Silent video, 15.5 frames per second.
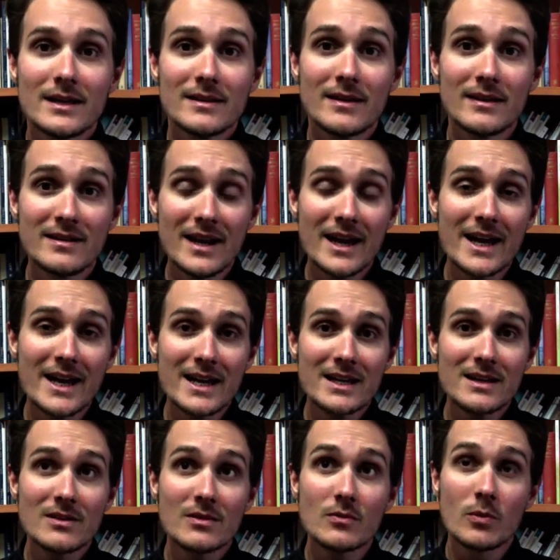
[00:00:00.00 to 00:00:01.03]

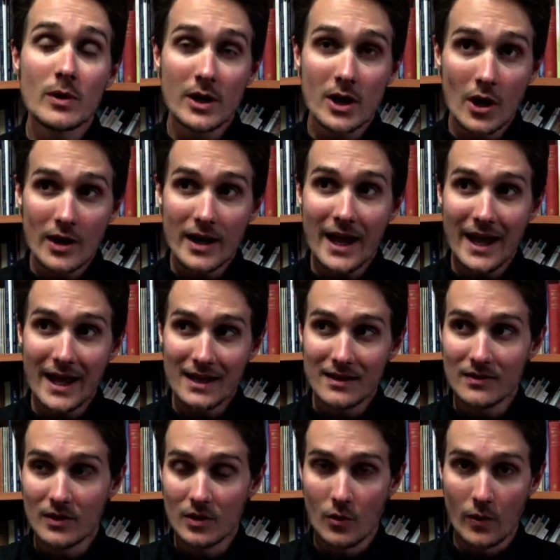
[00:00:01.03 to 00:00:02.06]
Today, we're going to
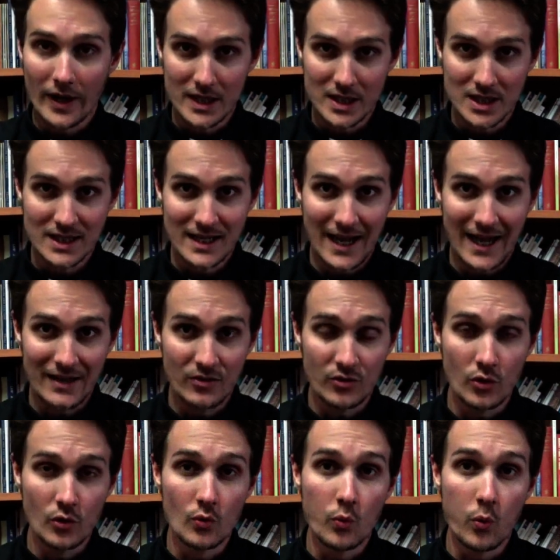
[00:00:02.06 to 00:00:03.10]
answer the question as
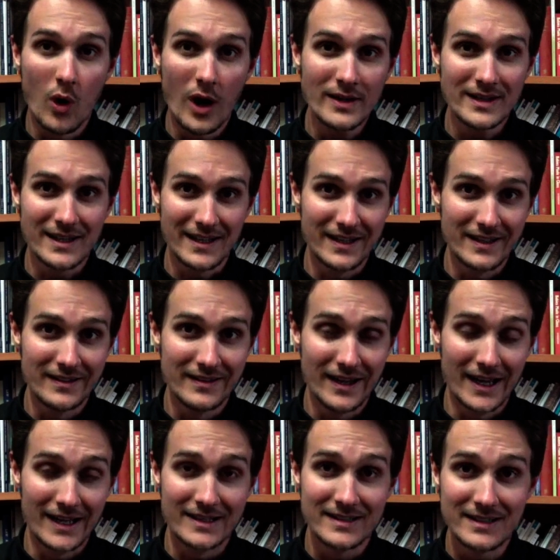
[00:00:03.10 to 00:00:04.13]
to what is
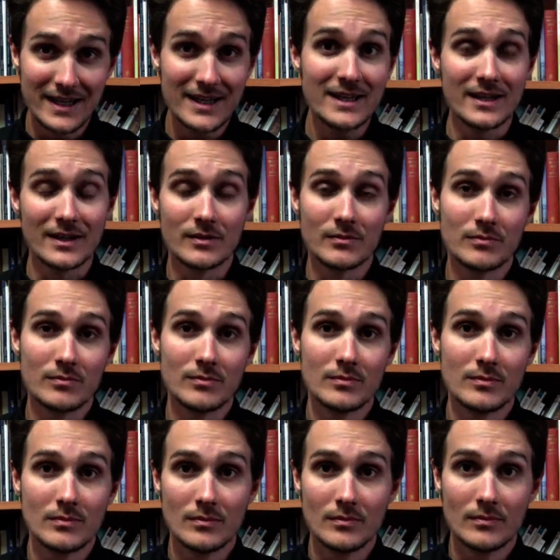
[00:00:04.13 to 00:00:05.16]
a deacon?
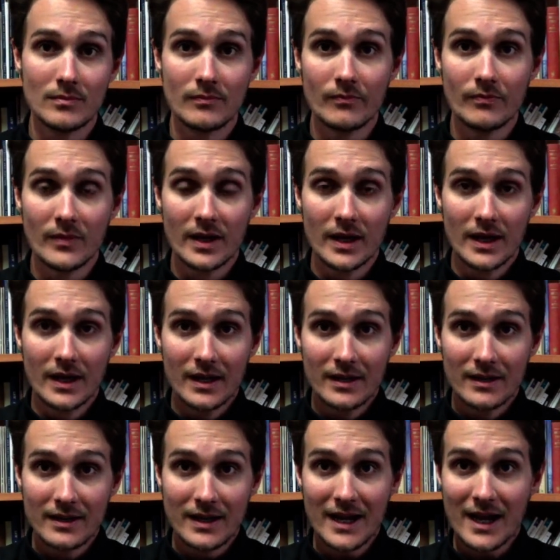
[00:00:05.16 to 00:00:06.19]

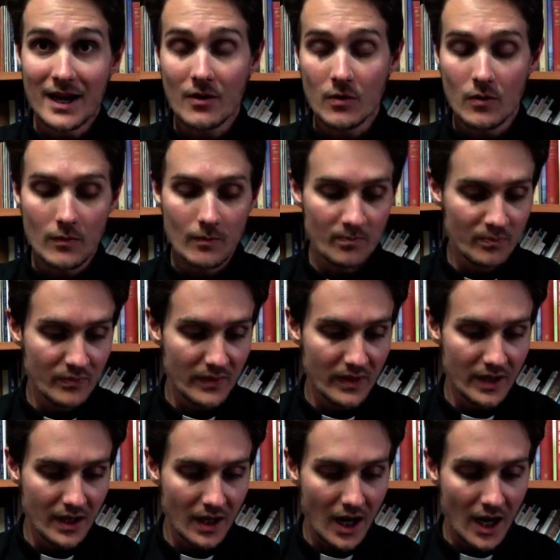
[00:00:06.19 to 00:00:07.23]
Now,
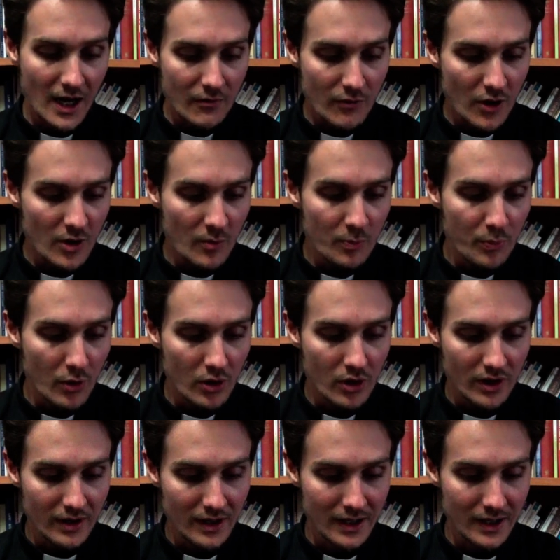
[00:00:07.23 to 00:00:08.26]
I wrote a
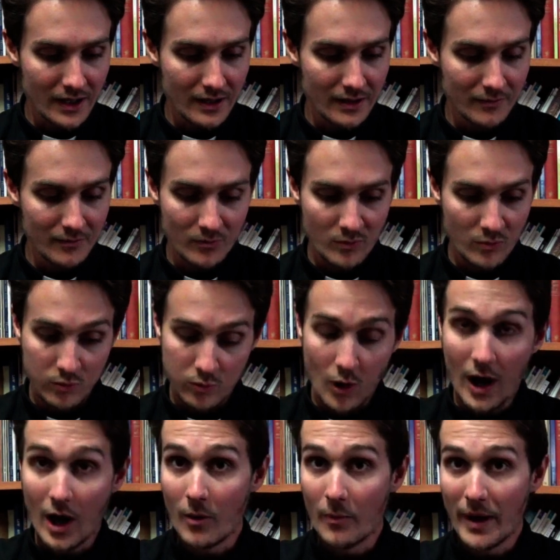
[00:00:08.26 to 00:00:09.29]
book a
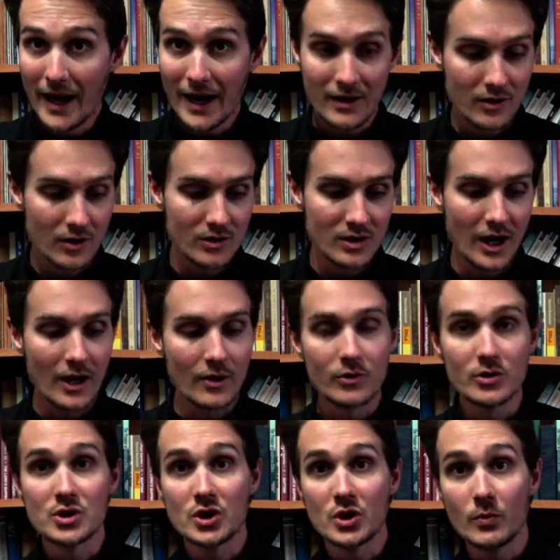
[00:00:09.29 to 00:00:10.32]
while back
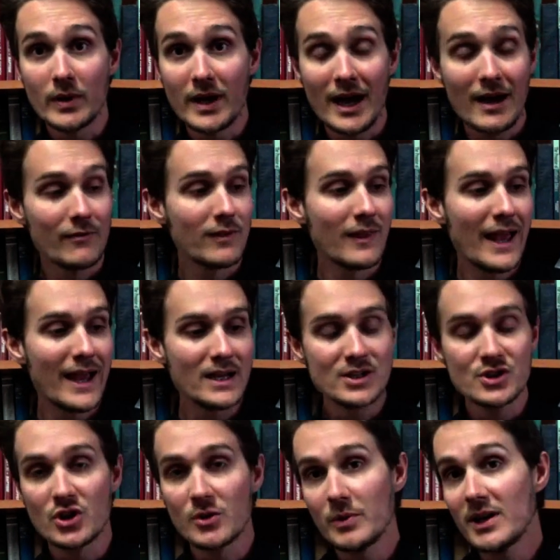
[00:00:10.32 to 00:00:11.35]
titled, Should We Have Lay
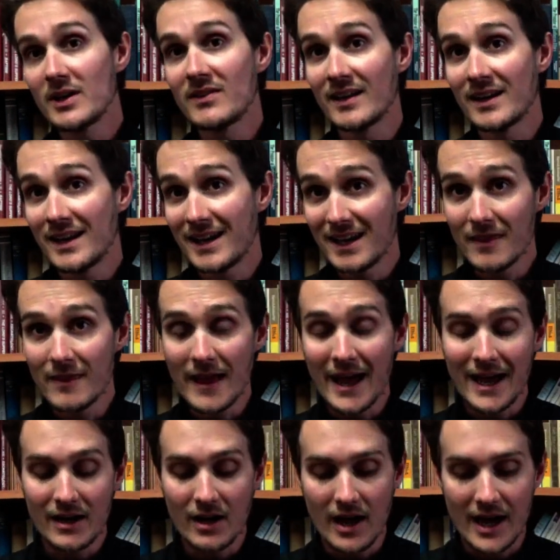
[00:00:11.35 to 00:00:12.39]
Distributors? And in
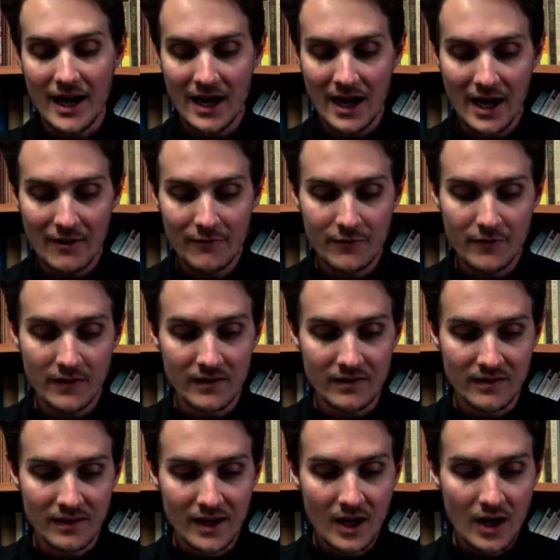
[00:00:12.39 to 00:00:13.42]
that, I have
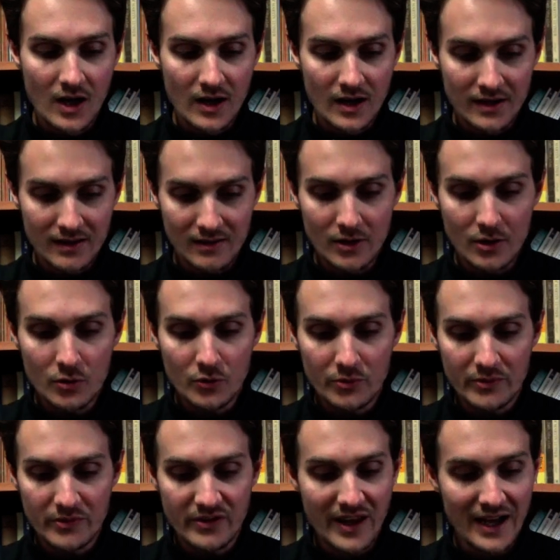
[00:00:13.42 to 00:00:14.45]
this little
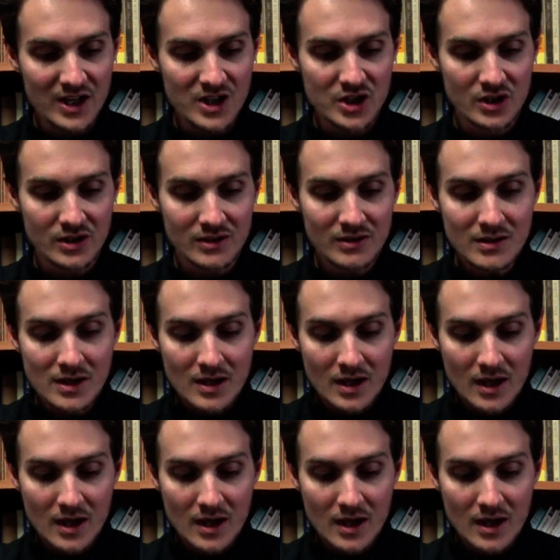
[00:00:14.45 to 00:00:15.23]
section,